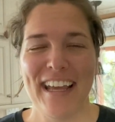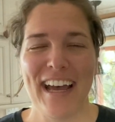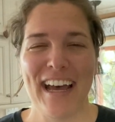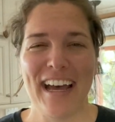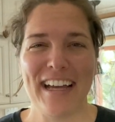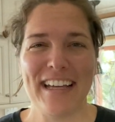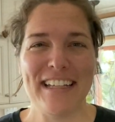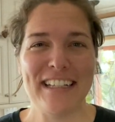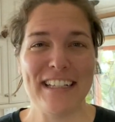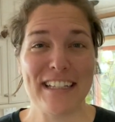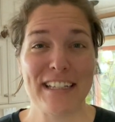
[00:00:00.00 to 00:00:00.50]

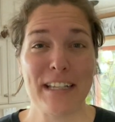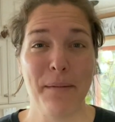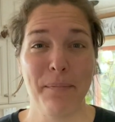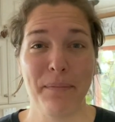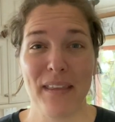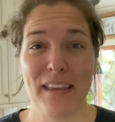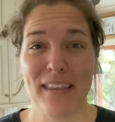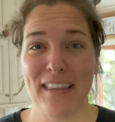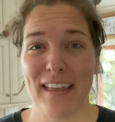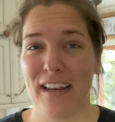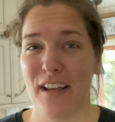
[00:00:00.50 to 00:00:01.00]
uh, is
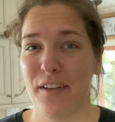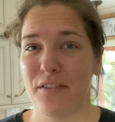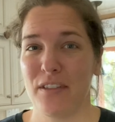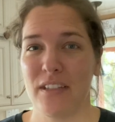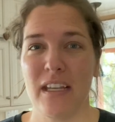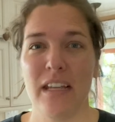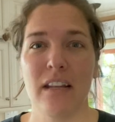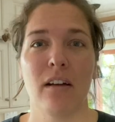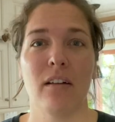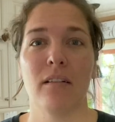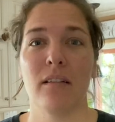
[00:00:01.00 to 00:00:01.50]
something that I've
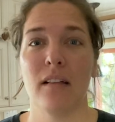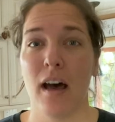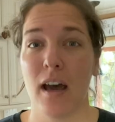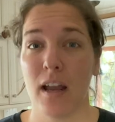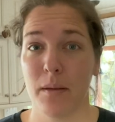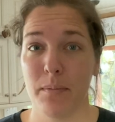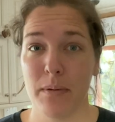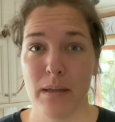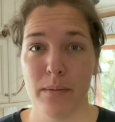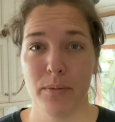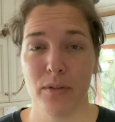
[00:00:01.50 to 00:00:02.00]
seen a lot
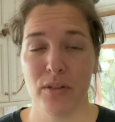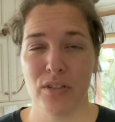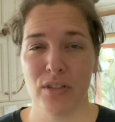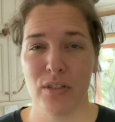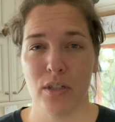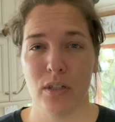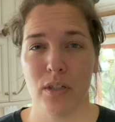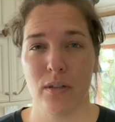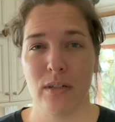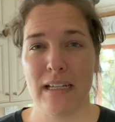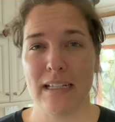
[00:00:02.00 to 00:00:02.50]
of people do.